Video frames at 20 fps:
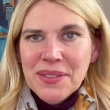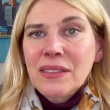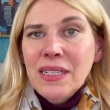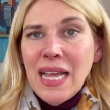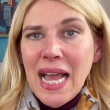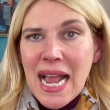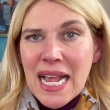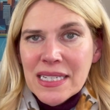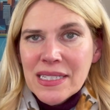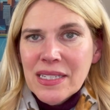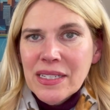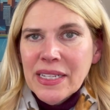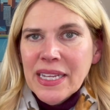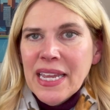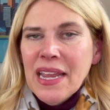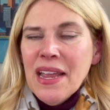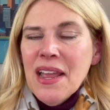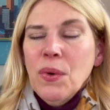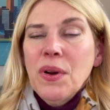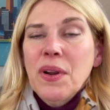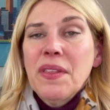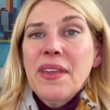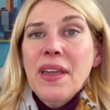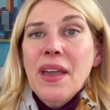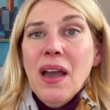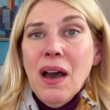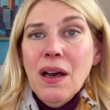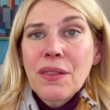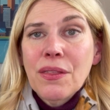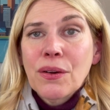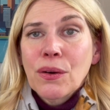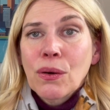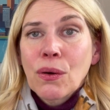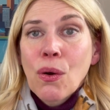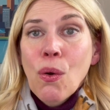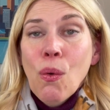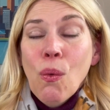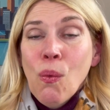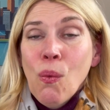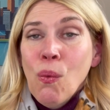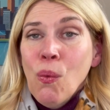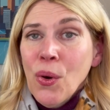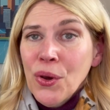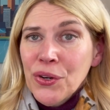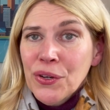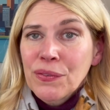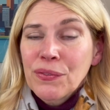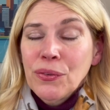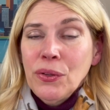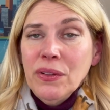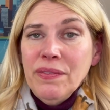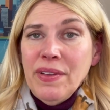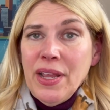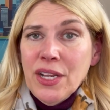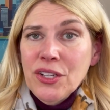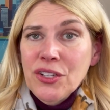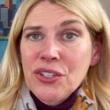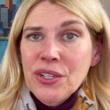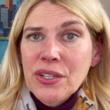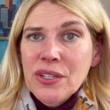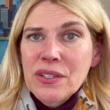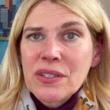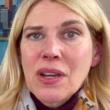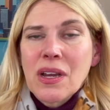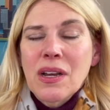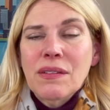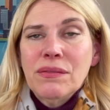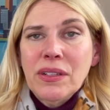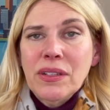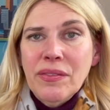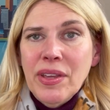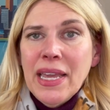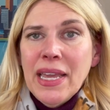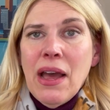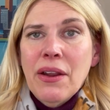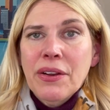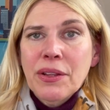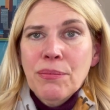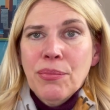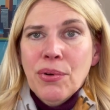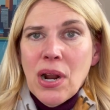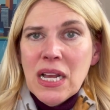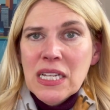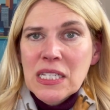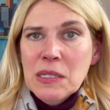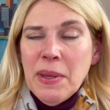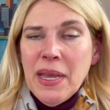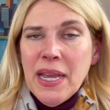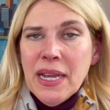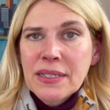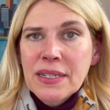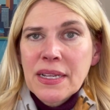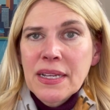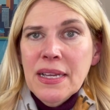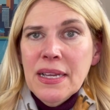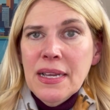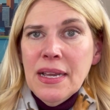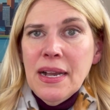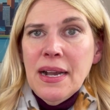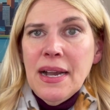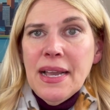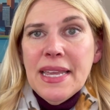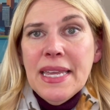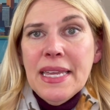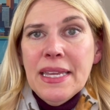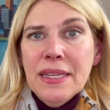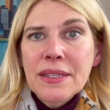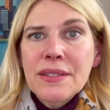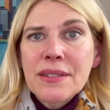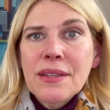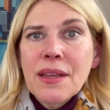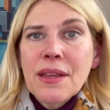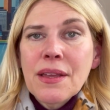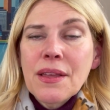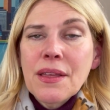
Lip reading: Lastly, one of the other wonderful advantages of living out in Prospect is